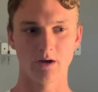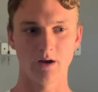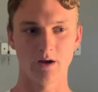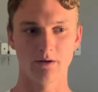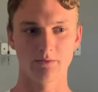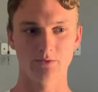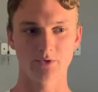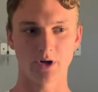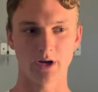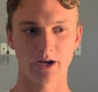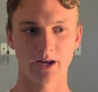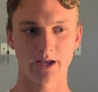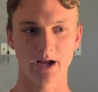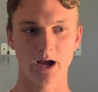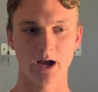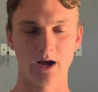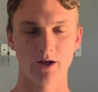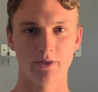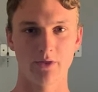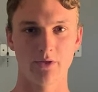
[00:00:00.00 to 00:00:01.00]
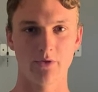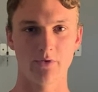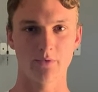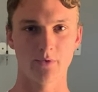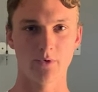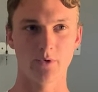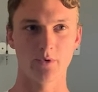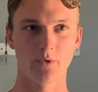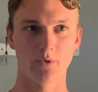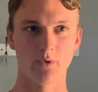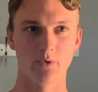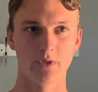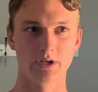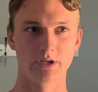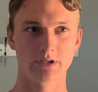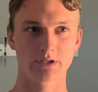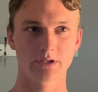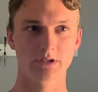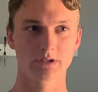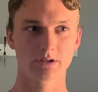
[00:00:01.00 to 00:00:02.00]
I'm trying to cut through all
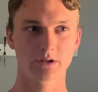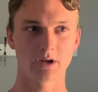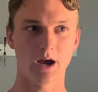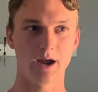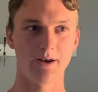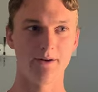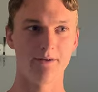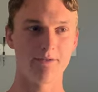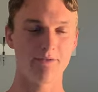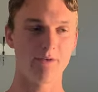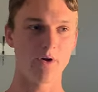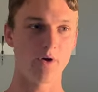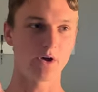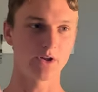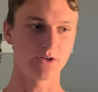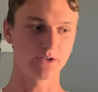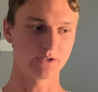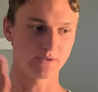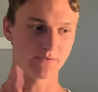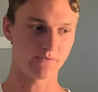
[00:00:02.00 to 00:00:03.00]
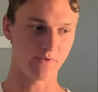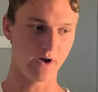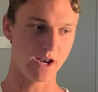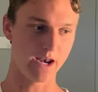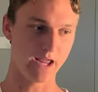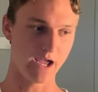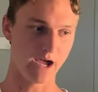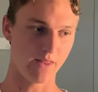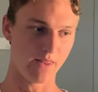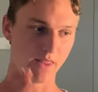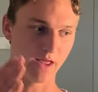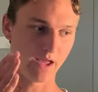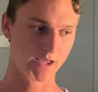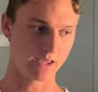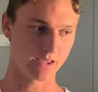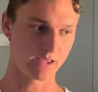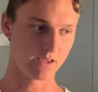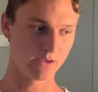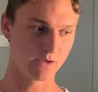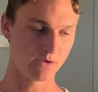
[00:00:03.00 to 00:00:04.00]
this kind of fog and just find out
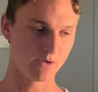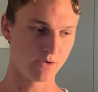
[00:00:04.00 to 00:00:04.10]
like